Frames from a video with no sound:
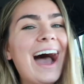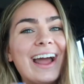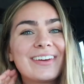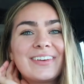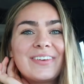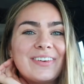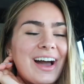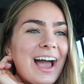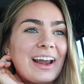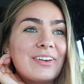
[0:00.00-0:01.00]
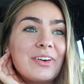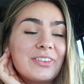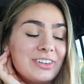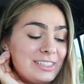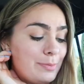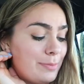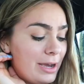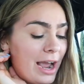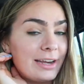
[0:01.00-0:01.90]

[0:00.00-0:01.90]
I don't know, I don't know the reason, but